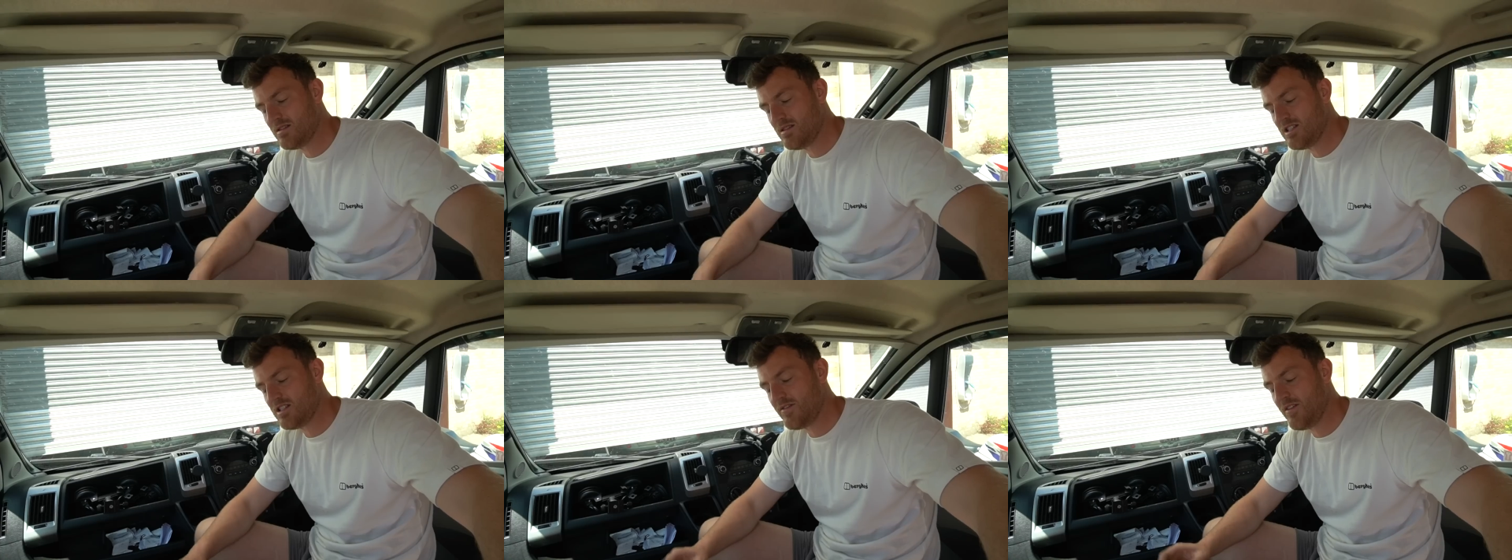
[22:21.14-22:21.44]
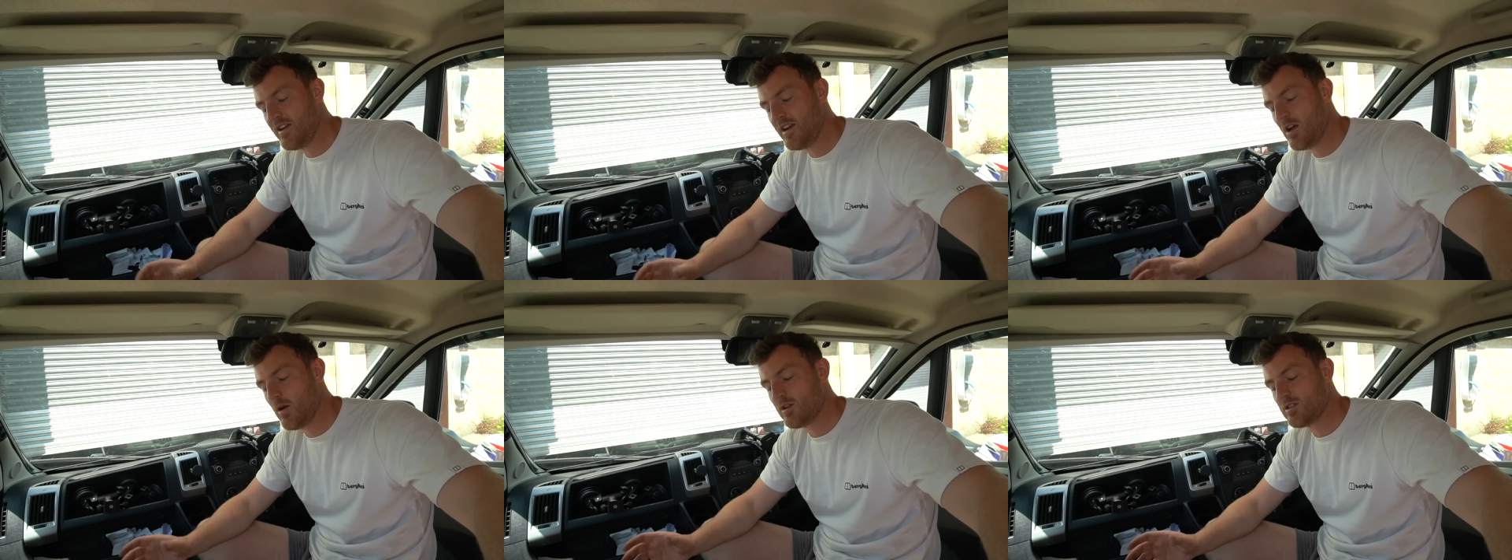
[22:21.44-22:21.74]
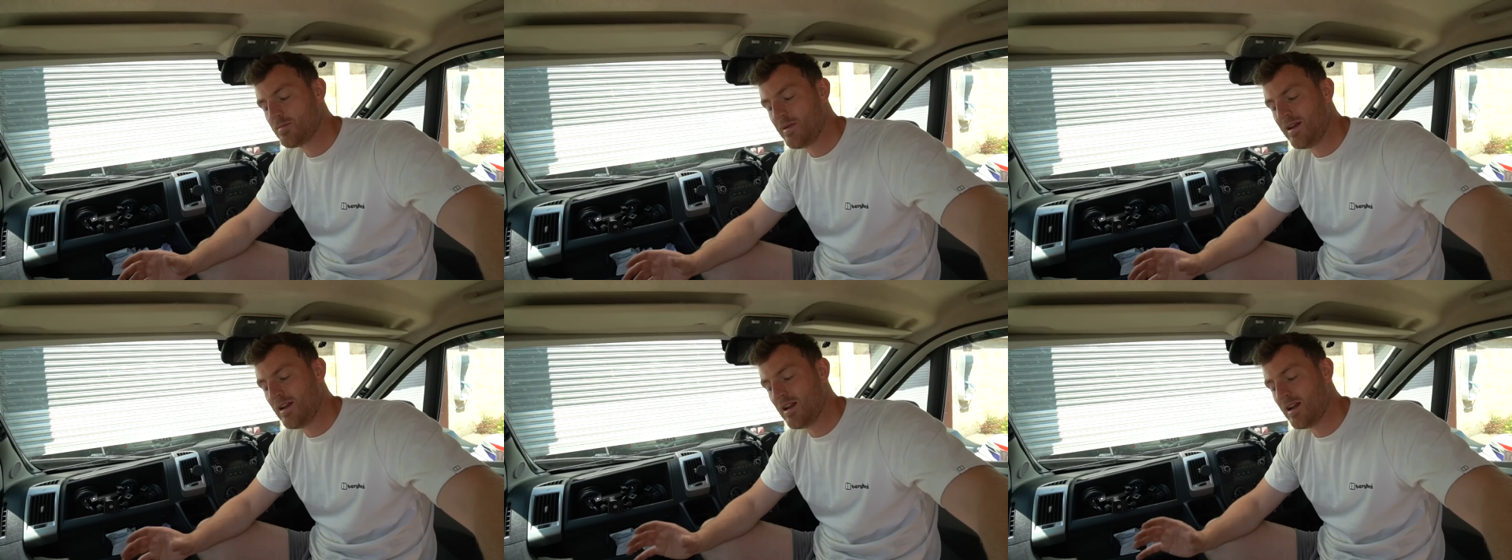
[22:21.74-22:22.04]
This video has
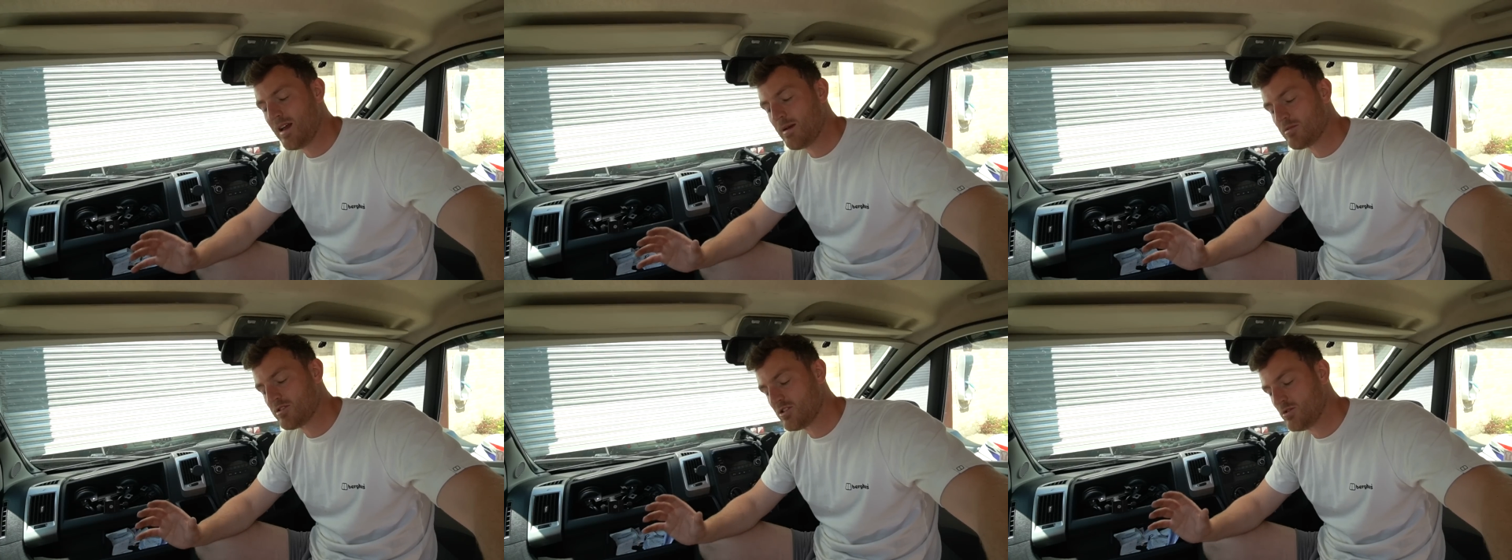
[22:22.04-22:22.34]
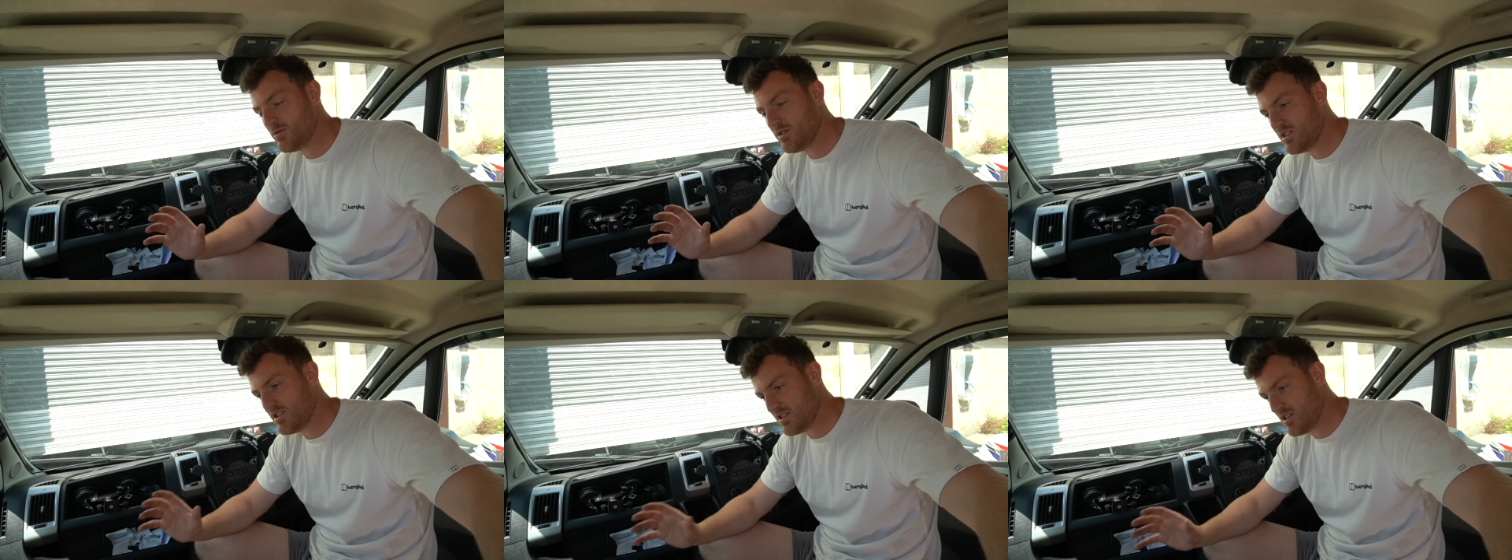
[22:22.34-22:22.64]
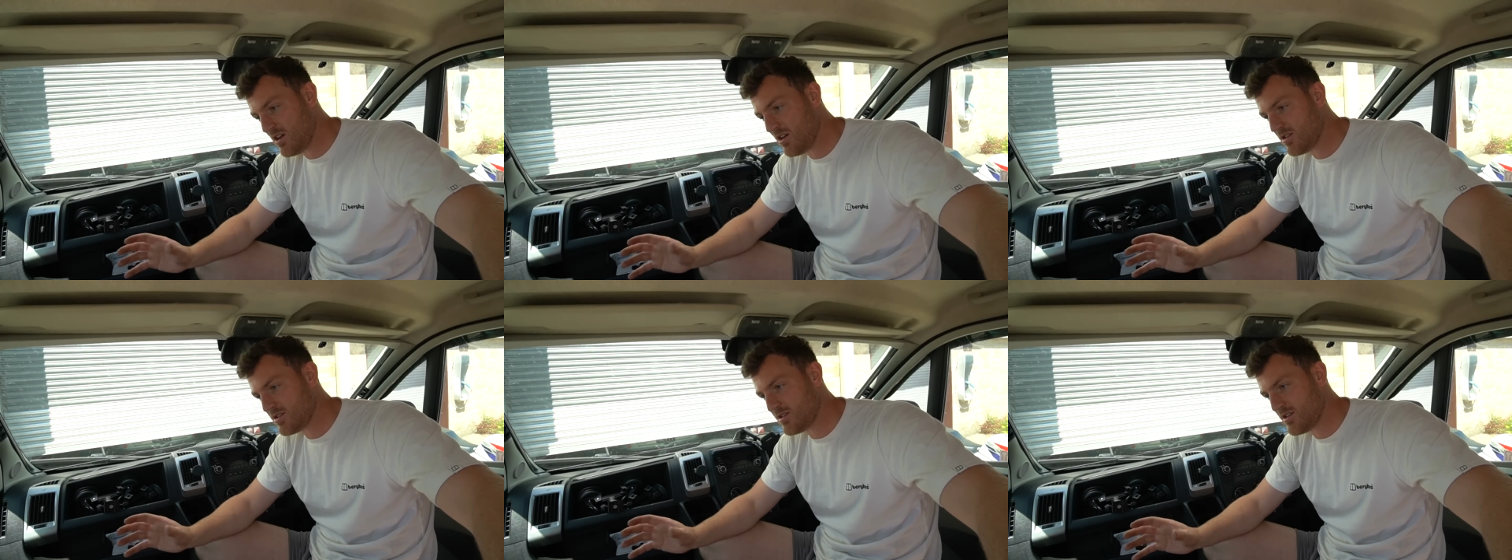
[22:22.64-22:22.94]
been an absolute
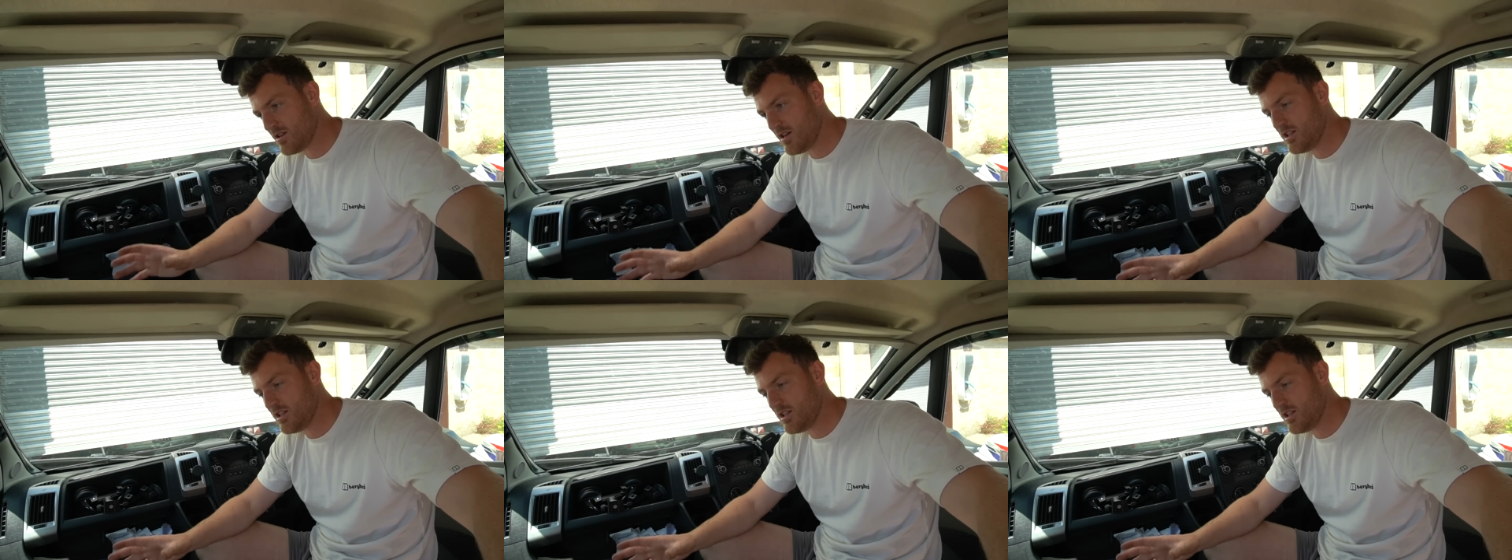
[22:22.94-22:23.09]
disaster.